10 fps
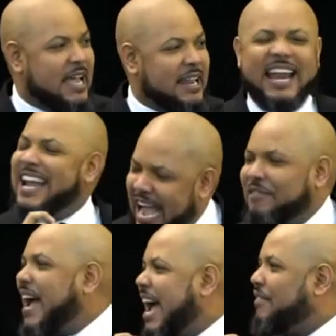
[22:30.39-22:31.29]
They
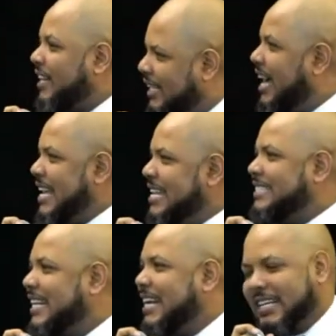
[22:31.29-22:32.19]
never have a gut
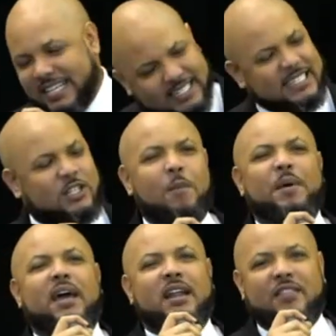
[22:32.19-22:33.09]
instinct that this is going to
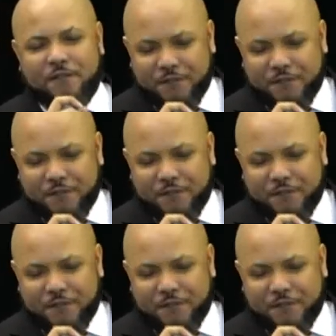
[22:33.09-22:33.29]
be another